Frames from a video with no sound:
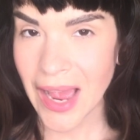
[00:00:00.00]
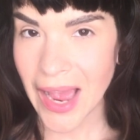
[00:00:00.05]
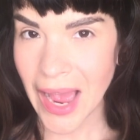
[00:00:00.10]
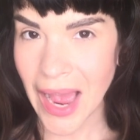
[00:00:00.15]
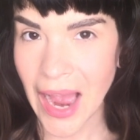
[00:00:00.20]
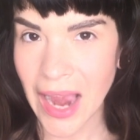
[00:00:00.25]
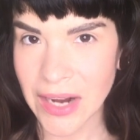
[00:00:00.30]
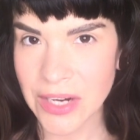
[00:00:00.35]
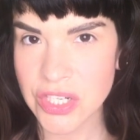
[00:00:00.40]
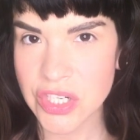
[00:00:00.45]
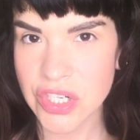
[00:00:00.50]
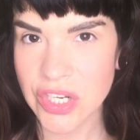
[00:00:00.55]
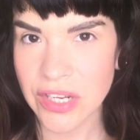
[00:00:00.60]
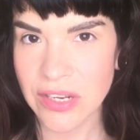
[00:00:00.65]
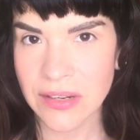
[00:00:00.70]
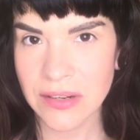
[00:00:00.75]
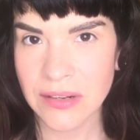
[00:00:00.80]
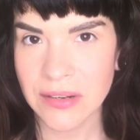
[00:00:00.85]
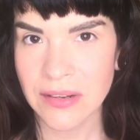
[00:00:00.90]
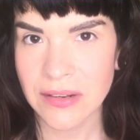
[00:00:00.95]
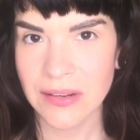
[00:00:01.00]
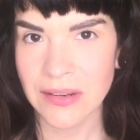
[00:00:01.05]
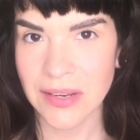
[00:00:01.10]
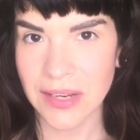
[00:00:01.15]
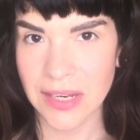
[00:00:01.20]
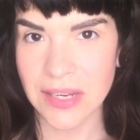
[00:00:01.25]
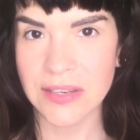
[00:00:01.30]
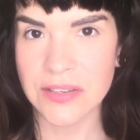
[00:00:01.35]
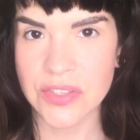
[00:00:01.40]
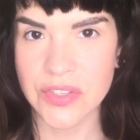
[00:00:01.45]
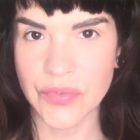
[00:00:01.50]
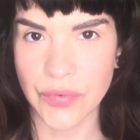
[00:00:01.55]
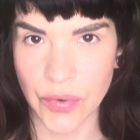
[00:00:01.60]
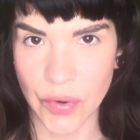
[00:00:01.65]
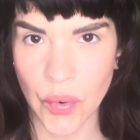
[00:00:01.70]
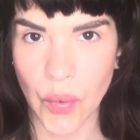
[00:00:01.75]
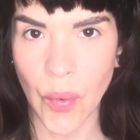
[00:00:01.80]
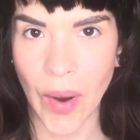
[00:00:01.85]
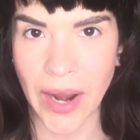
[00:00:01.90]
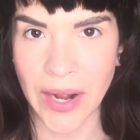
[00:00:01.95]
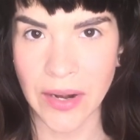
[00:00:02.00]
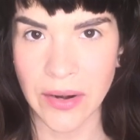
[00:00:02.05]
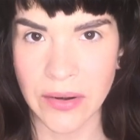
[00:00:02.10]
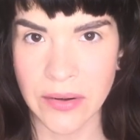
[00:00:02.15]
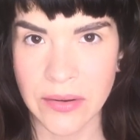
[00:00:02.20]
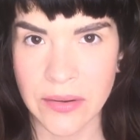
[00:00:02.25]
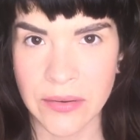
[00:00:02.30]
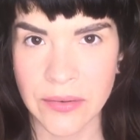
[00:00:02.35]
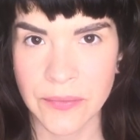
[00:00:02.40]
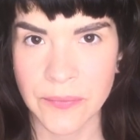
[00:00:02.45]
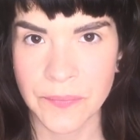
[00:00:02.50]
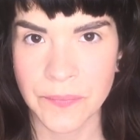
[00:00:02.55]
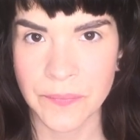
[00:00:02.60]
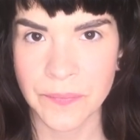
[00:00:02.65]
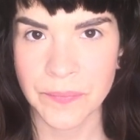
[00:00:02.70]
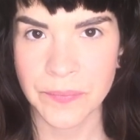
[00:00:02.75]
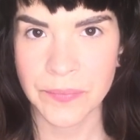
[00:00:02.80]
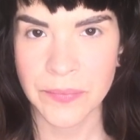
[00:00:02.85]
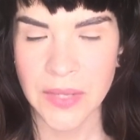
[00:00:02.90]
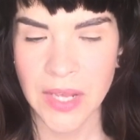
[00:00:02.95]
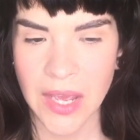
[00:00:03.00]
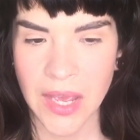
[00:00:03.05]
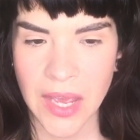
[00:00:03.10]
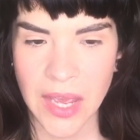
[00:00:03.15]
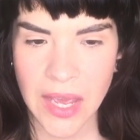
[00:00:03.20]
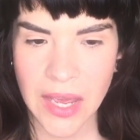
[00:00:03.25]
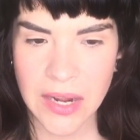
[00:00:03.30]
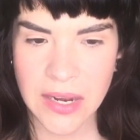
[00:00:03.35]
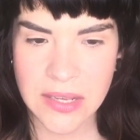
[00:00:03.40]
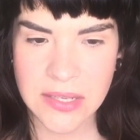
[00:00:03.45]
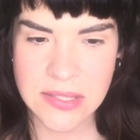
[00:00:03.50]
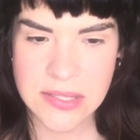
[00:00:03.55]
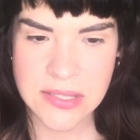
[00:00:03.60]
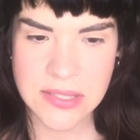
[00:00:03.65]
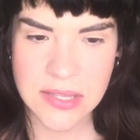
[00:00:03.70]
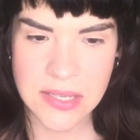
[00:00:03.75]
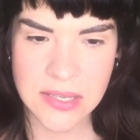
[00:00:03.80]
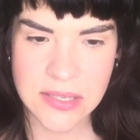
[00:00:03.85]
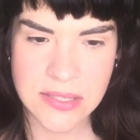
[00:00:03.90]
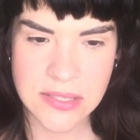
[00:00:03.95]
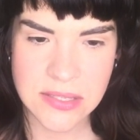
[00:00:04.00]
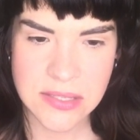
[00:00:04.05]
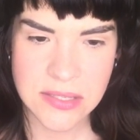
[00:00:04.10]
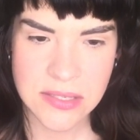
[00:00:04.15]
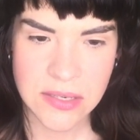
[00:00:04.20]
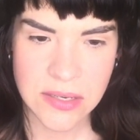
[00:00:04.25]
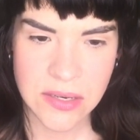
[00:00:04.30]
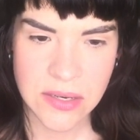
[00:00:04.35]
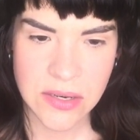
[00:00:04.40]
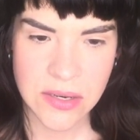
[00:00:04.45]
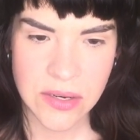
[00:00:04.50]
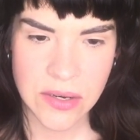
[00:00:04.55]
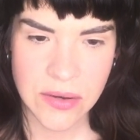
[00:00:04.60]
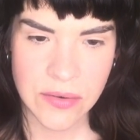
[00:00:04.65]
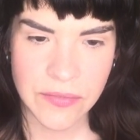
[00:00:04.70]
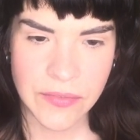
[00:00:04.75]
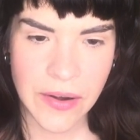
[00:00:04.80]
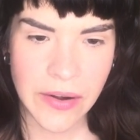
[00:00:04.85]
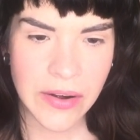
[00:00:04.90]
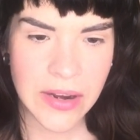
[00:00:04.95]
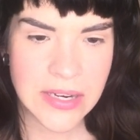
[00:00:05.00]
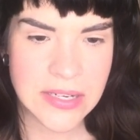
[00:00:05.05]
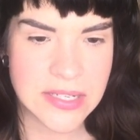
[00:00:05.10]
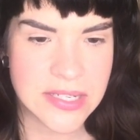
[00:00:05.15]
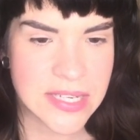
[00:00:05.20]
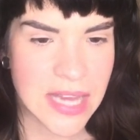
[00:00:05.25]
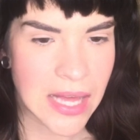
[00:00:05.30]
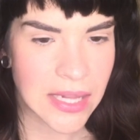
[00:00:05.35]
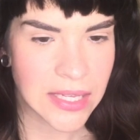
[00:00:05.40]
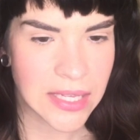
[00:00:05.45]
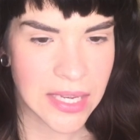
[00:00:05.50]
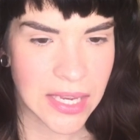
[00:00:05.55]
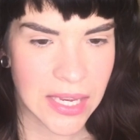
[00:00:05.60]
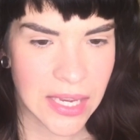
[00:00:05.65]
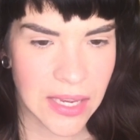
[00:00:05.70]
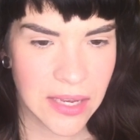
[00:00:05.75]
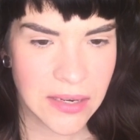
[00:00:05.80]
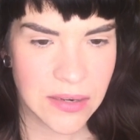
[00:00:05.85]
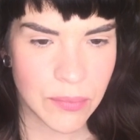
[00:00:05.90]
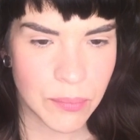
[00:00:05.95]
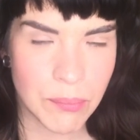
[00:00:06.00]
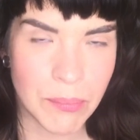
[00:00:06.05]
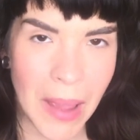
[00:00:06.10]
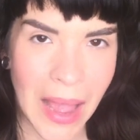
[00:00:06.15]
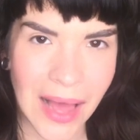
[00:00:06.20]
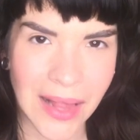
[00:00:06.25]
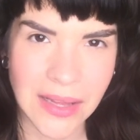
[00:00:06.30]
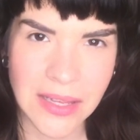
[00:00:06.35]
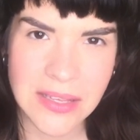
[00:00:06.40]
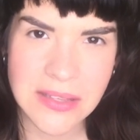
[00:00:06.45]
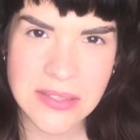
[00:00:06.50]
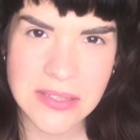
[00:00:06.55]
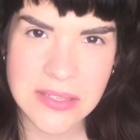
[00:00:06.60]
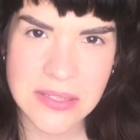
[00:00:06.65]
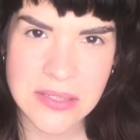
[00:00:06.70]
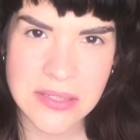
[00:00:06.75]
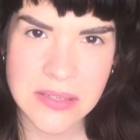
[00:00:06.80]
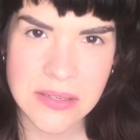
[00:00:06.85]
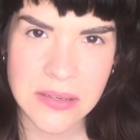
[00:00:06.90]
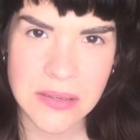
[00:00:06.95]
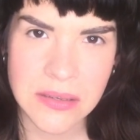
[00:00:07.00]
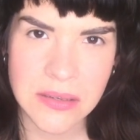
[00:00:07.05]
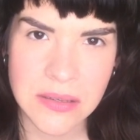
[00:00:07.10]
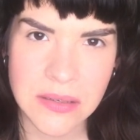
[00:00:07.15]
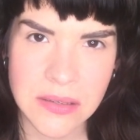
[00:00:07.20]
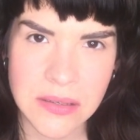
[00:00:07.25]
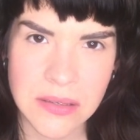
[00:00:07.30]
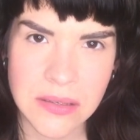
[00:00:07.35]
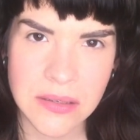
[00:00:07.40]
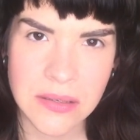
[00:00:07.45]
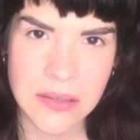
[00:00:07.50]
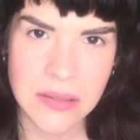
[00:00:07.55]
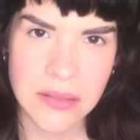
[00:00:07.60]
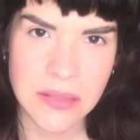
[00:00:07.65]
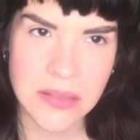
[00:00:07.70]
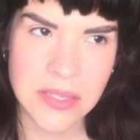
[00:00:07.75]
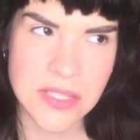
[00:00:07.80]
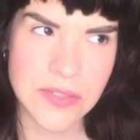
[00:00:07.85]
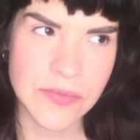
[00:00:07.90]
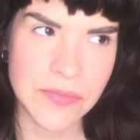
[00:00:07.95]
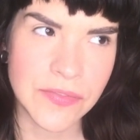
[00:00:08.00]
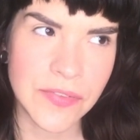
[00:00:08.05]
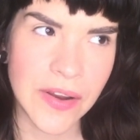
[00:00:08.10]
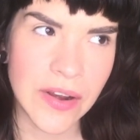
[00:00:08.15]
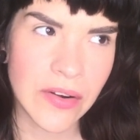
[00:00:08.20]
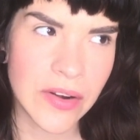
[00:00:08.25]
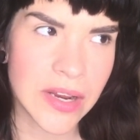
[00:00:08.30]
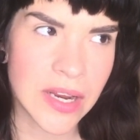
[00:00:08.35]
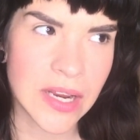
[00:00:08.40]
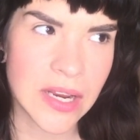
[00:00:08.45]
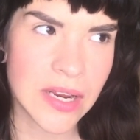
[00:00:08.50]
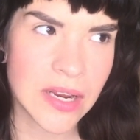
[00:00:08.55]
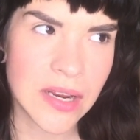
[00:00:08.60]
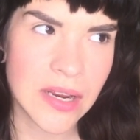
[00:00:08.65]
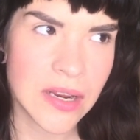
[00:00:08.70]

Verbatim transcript: action is required. And it's this very delicate balance, this very